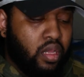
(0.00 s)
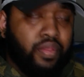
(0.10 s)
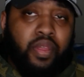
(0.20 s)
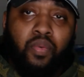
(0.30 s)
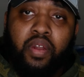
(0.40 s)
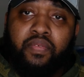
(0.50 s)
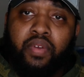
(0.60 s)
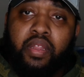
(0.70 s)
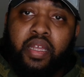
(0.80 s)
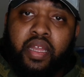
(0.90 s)
the one
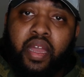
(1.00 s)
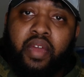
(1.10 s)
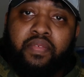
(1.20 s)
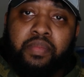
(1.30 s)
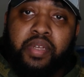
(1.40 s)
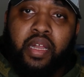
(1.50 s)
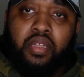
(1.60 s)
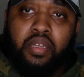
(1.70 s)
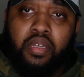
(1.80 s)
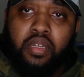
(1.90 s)
friend that he had from
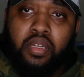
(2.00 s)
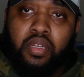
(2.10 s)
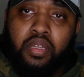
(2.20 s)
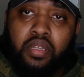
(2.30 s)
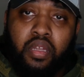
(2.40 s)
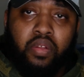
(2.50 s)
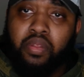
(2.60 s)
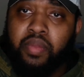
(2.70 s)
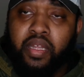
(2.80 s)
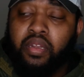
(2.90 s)
childhood told
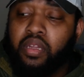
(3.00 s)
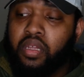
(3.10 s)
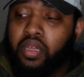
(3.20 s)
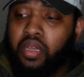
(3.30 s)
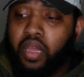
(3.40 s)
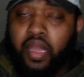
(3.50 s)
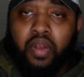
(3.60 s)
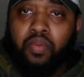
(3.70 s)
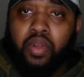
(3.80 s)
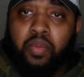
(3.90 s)
him that he
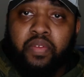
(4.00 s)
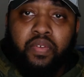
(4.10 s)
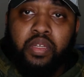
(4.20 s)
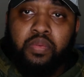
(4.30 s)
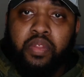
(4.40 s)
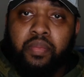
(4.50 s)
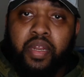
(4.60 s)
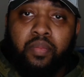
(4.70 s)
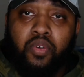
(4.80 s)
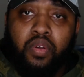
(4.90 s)
didn't want to be friends with him
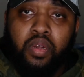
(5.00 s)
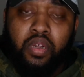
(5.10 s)
anymore.